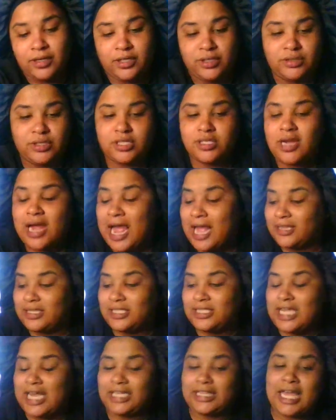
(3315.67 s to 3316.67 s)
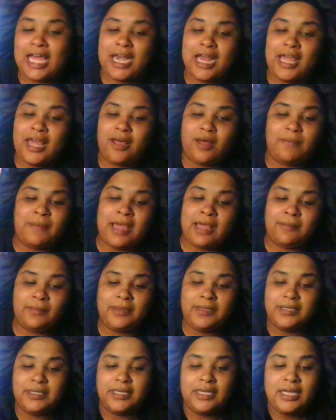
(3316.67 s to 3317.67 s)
you're just gonna have to take that L, baby.